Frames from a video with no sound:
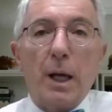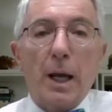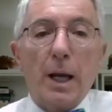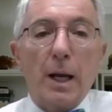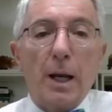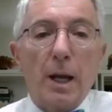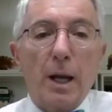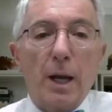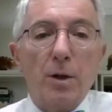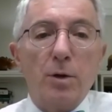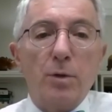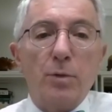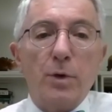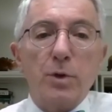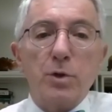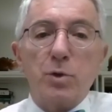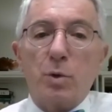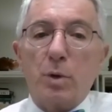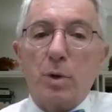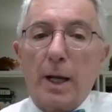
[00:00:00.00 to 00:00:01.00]
and
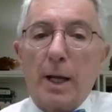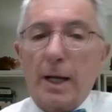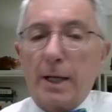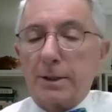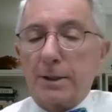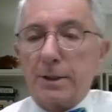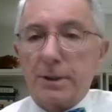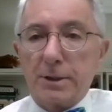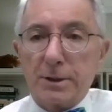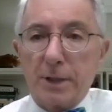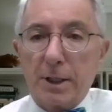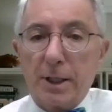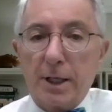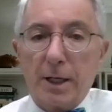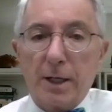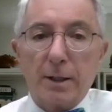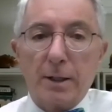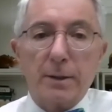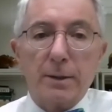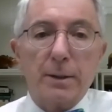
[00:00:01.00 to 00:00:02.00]
individual access to
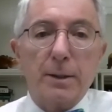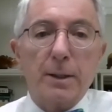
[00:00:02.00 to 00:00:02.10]
data.